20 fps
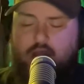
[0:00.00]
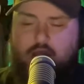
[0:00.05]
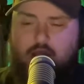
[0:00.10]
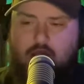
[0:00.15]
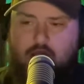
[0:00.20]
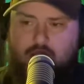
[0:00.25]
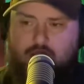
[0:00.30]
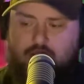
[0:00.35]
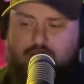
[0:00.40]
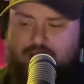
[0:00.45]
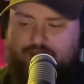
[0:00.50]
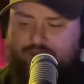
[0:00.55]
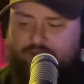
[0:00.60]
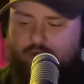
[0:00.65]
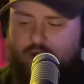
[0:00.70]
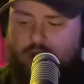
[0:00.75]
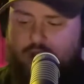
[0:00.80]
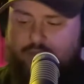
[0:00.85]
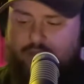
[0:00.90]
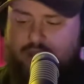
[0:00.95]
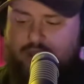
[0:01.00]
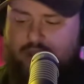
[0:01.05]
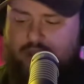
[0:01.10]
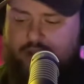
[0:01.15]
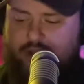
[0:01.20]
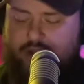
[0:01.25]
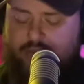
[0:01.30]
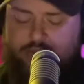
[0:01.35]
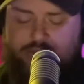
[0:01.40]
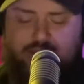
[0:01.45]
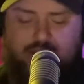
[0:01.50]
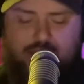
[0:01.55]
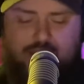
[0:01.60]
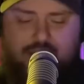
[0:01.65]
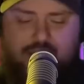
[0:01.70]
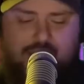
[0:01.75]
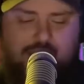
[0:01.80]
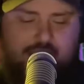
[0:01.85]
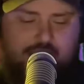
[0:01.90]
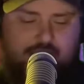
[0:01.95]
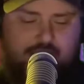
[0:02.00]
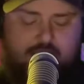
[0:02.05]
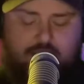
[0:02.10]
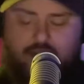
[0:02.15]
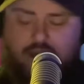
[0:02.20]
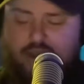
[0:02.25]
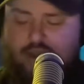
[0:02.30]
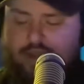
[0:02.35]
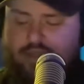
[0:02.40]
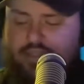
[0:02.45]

a life crime. It could be anything.